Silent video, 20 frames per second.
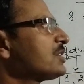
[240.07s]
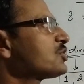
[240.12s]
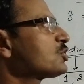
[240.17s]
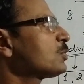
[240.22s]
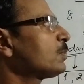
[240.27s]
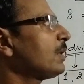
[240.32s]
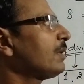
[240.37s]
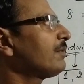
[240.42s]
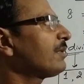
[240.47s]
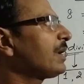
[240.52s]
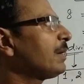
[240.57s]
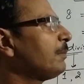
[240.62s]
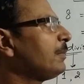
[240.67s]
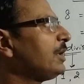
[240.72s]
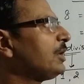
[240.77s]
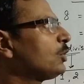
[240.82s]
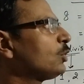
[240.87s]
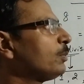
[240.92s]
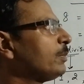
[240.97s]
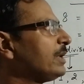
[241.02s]
raised to power m
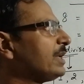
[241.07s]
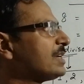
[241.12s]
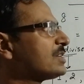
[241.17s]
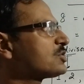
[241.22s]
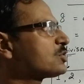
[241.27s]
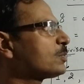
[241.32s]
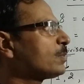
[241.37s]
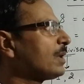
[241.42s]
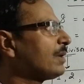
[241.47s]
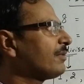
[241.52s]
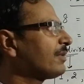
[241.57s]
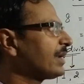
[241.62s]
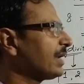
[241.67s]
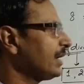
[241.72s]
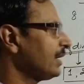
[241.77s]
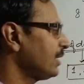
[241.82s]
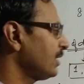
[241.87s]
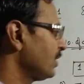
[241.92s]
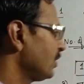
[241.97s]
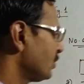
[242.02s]
into b raised to power
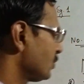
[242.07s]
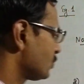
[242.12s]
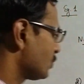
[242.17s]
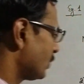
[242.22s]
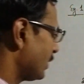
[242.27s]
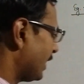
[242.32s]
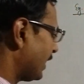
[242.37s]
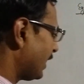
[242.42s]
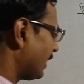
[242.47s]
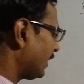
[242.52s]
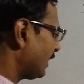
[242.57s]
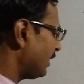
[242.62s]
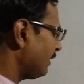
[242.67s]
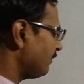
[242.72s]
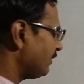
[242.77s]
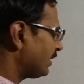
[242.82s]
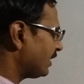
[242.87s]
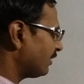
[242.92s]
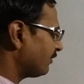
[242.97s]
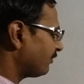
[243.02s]
n. So
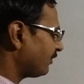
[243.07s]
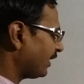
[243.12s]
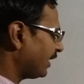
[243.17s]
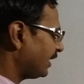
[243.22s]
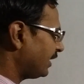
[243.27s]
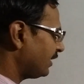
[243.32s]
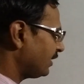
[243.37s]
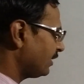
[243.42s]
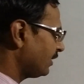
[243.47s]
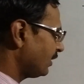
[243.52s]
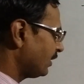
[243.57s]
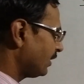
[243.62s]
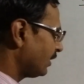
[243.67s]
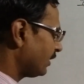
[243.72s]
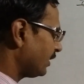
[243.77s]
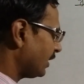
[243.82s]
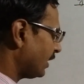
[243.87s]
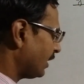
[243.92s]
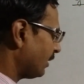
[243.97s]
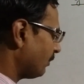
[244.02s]
directly we can find
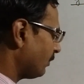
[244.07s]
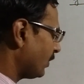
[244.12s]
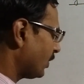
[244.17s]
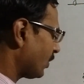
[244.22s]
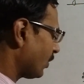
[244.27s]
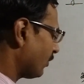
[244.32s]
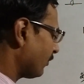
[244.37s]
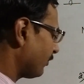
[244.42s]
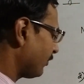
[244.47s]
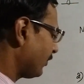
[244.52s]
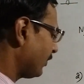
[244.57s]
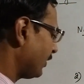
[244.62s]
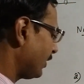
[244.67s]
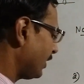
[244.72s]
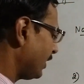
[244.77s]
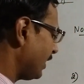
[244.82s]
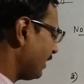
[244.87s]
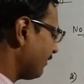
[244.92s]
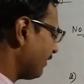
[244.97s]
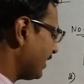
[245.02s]
the number of
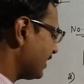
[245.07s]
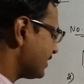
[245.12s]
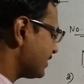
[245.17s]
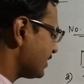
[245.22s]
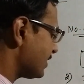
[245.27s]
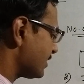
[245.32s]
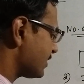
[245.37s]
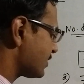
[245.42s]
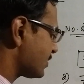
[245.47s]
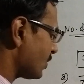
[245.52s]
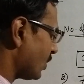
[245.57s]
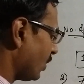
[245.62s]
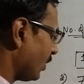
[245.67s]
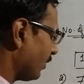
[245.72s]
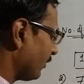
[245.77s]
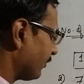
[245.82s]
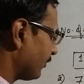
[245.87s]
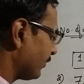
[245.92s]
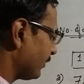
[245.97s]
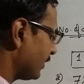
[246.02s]
divisors
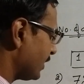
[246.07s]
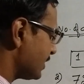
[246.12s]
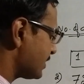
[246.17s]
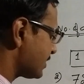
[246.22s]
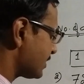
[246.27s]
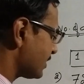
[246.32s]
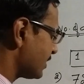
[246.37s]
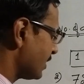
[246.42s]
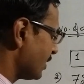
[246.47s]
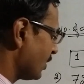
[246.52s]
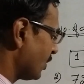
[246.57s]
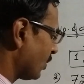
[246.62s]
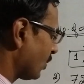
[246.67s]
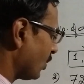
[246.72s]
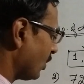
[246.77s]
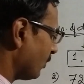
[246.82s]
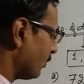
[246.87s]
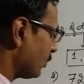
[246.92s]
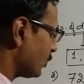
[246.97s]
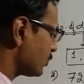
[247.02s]
of this
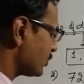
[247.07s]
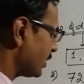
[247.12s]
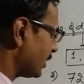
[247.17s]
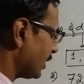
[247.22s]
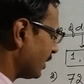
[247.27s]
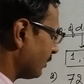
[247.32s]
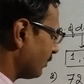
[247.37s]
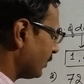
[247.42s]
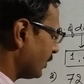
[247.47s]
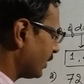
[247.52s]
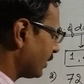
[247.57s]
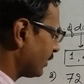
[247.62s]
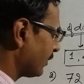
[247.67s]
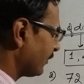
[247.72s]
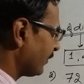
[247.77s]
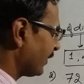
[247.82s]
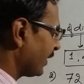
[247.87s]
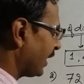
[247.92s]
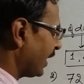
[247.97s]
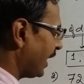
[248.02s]
composite
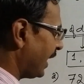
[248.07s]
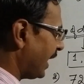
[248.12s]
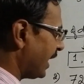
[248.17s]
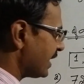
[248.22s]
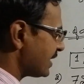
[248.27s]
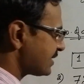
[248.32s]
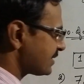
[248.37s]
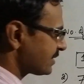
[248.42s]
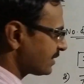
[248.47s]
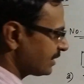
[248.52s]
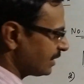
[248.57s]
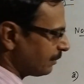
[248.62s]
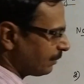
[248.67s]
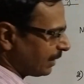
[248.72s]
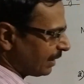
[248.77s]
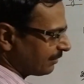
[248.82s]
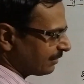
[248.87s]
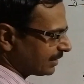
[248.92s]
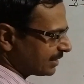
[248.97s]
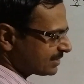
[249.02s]
number, as the
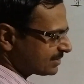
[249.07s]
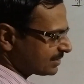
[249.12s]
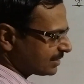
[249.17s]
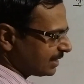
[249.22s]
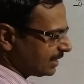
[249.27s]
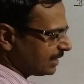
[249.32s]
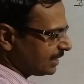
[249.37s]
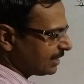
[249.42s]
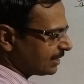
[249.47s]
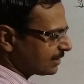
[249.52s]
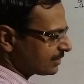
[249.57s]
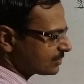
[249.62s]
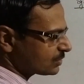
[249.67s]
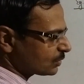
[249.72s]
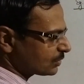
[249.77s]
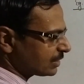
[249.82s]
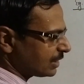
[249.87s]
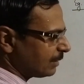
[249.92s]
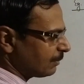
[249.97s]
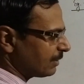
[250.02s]
power is 3 here,
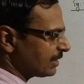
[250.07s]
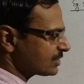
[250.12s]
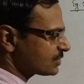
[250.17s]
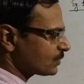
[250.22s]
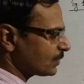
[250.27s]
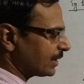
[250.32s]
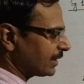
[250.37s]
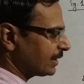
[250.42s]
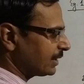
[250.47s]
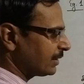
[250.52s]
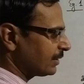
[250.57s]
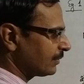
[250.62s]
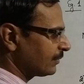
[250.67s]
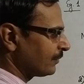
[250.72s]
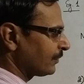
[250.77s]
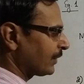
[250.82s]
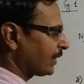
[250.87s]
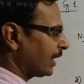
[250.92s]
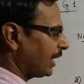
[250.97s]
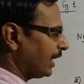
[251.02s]
so 3 plus 1,
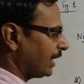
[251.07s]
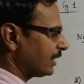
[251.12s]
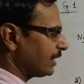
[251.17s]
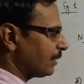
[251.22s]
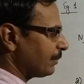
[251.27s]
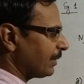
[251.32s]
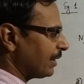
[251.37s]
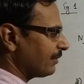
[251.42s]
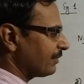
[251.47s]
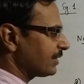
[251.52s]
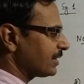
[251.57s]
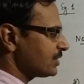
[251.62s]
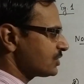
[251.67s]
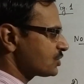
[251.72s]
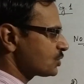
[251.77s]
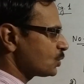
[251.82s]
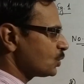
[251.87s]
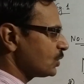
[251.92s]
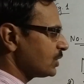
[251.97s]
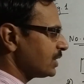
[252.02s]
and the power
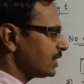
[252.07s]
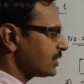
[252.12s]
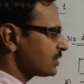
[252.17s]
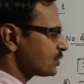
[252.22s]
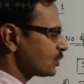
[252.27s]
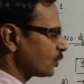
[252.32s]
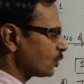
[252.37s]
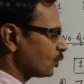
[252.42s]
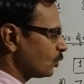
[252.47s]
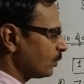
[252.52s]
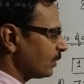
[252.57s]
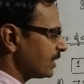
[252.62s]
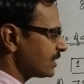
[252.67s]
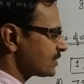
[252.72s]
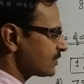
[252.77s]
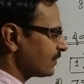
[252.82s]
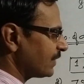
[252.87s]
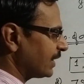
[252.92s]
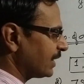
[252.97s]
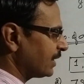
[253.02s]
is 2 here, so 2
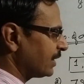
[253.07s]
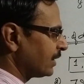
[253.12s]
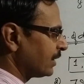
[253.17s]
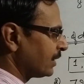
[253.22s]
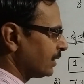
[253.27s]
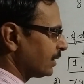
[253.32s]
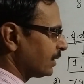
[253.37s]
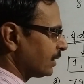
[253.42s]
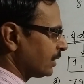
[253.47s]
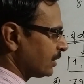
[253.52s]
plus 1.